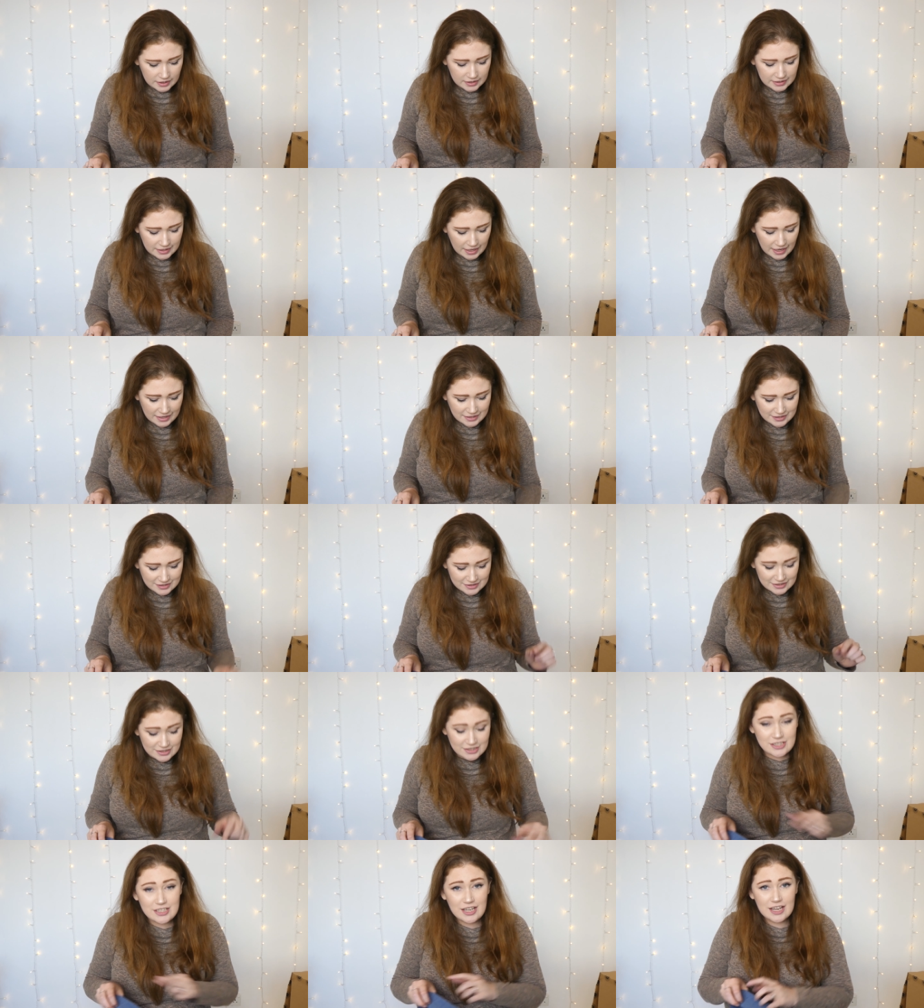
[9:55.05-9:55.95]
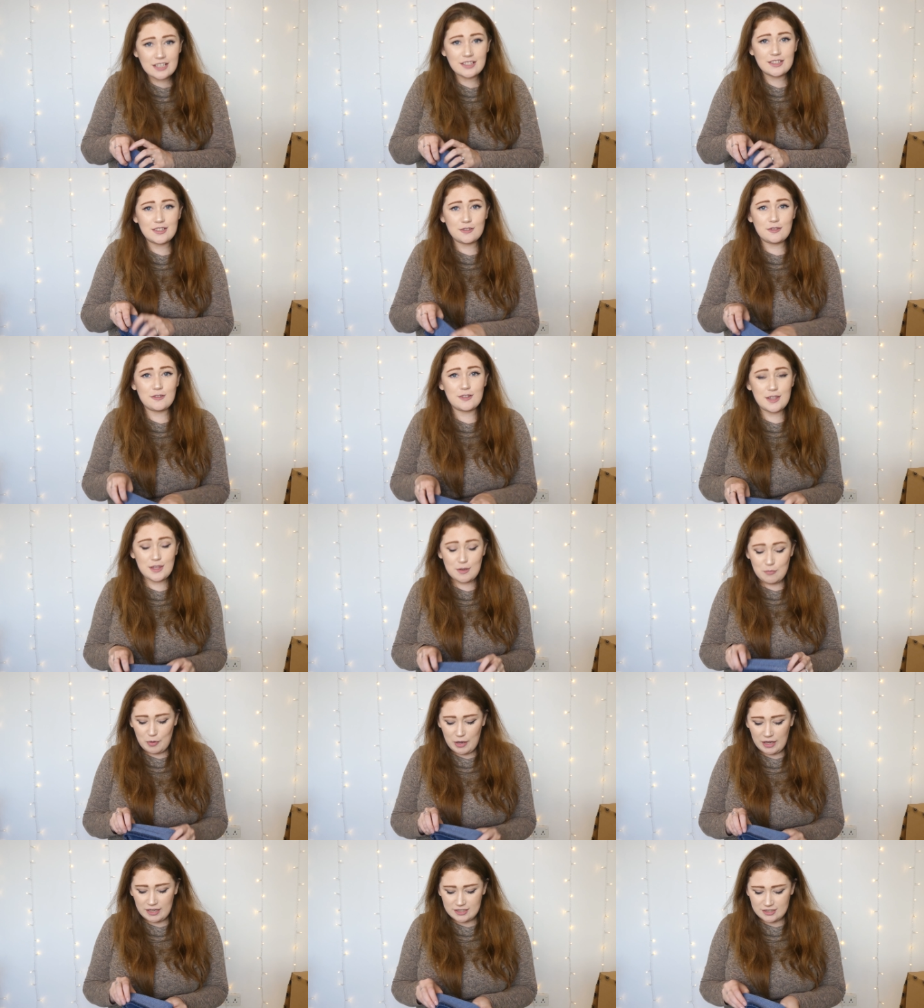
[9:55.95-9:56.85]
yes, the jeans that were in the
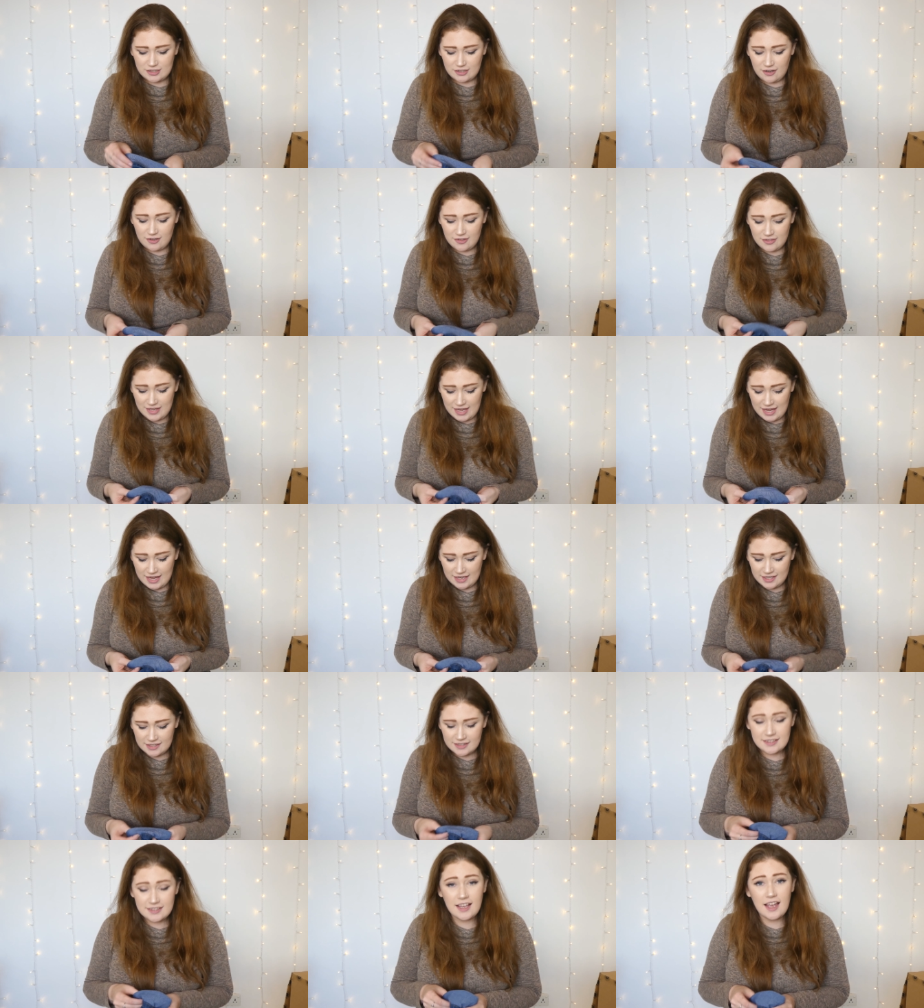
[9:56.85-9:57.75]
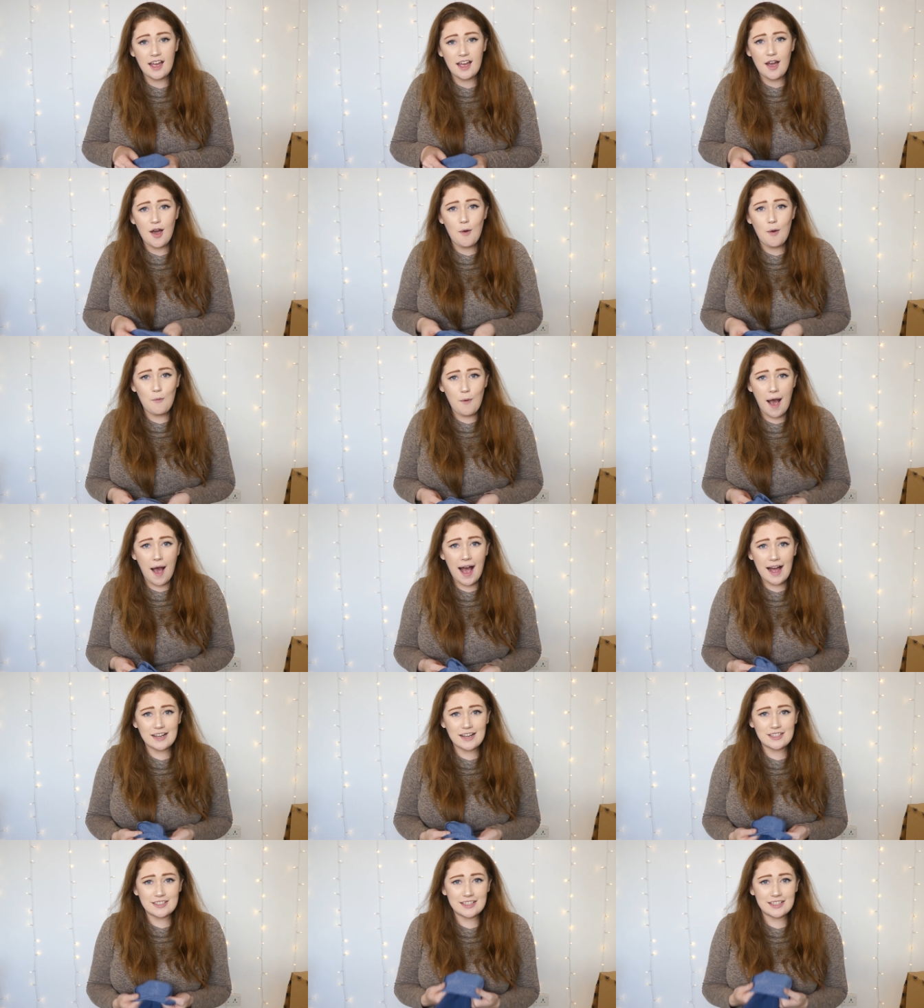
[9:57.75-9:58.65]
picture on this were
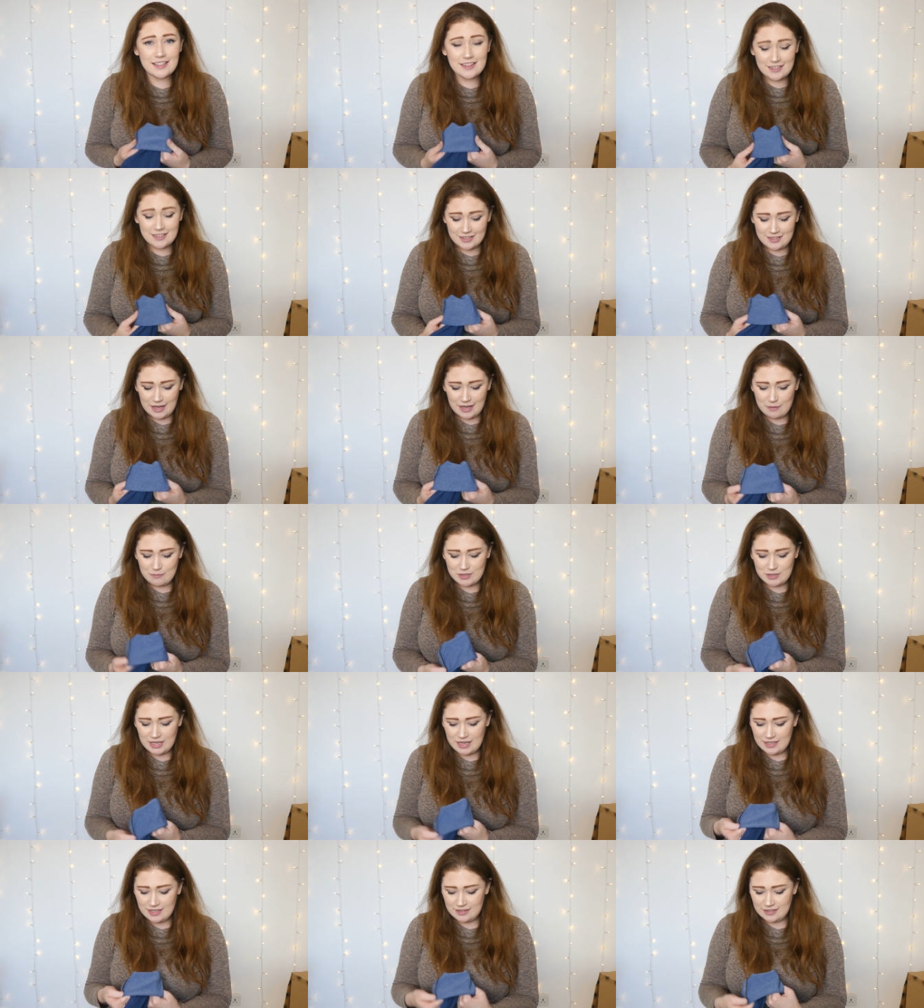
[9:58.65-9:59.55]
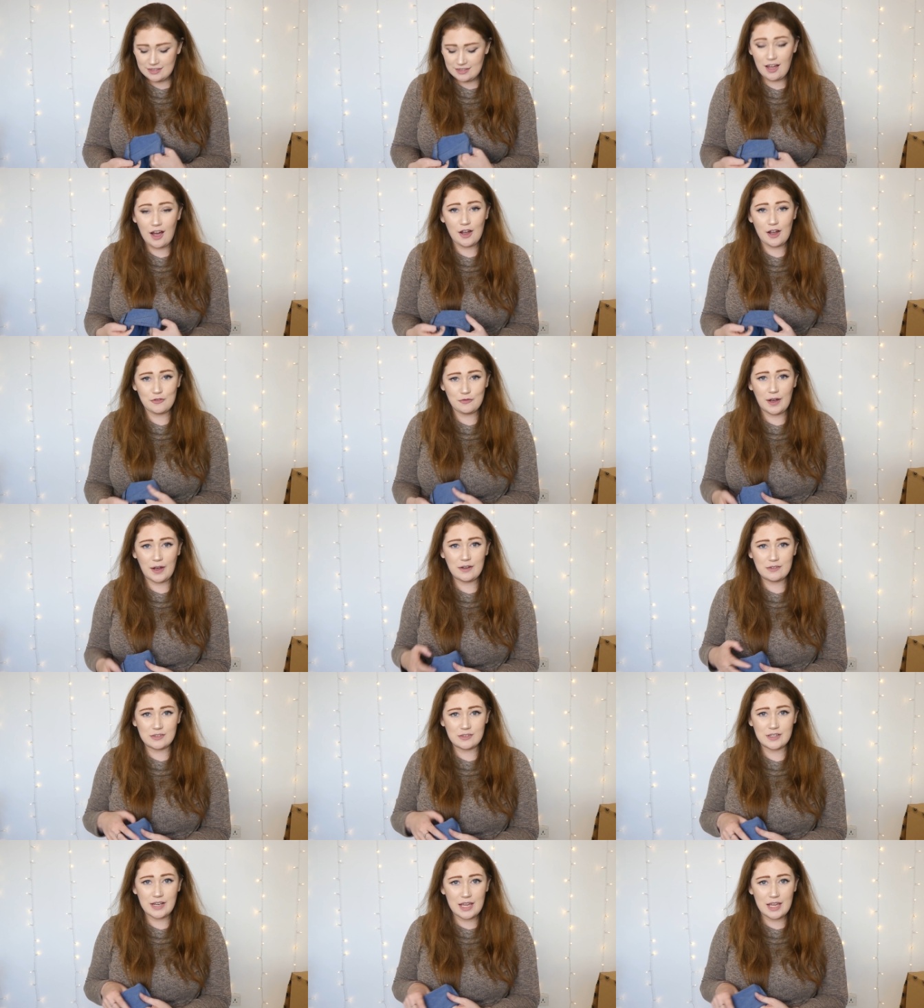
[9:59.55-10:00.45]
actually the same jeans that I
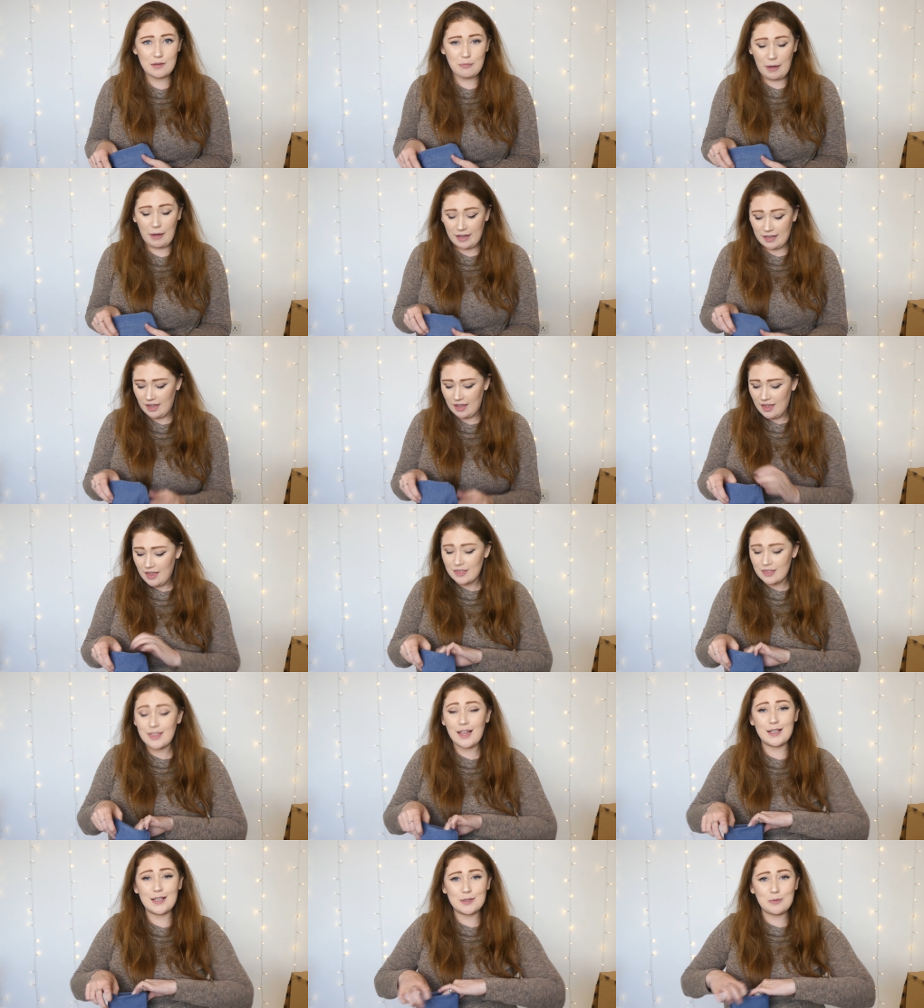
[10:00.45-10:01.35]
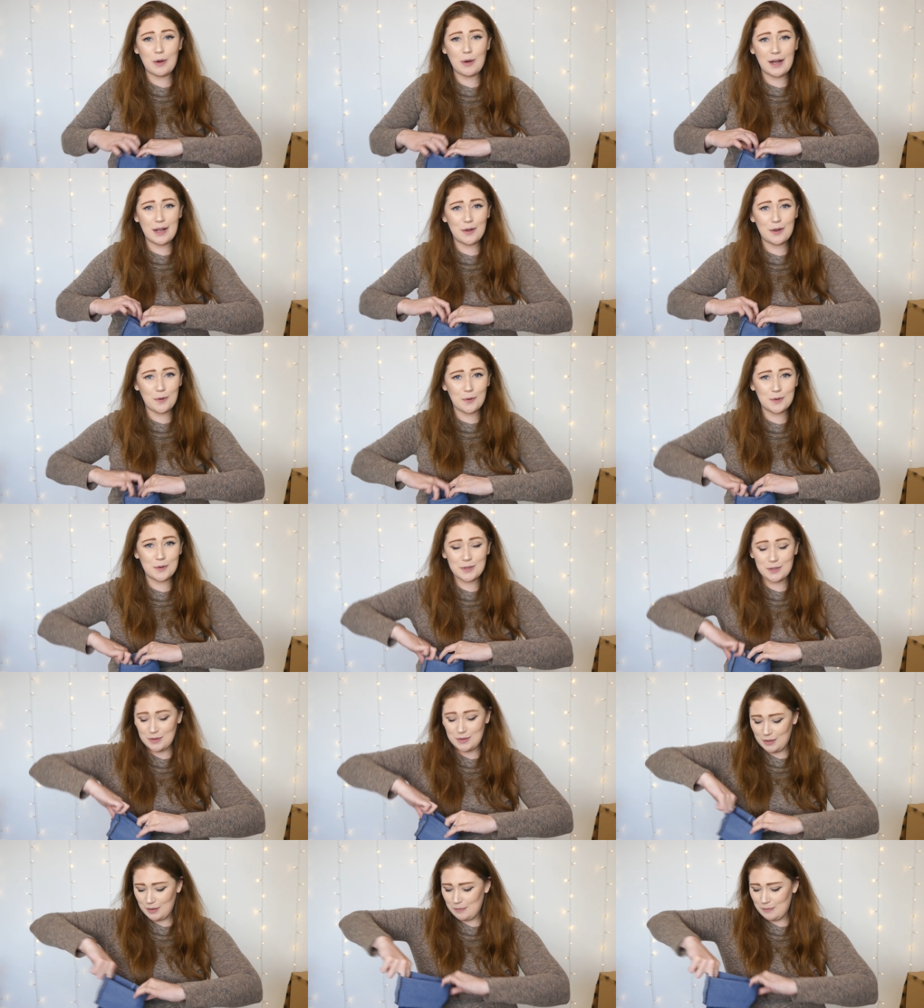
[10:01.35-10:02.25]
found on eBay. That's why I
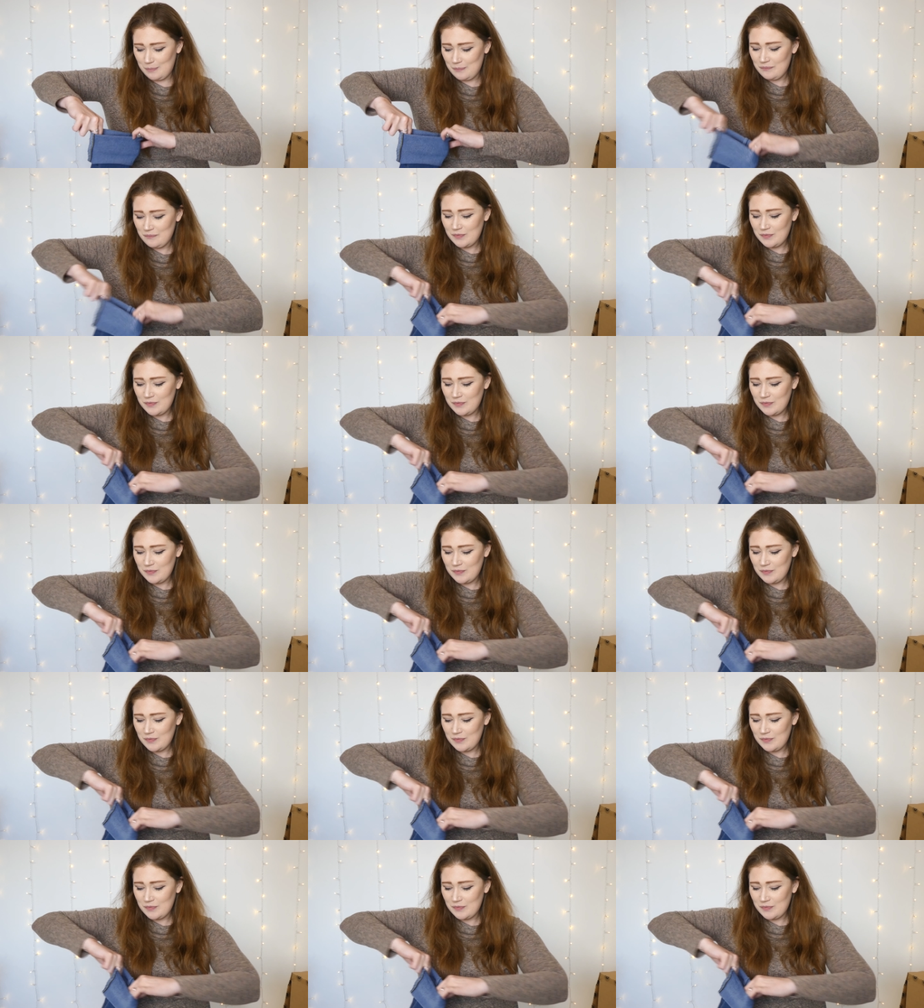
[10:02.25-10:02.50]
ordered them.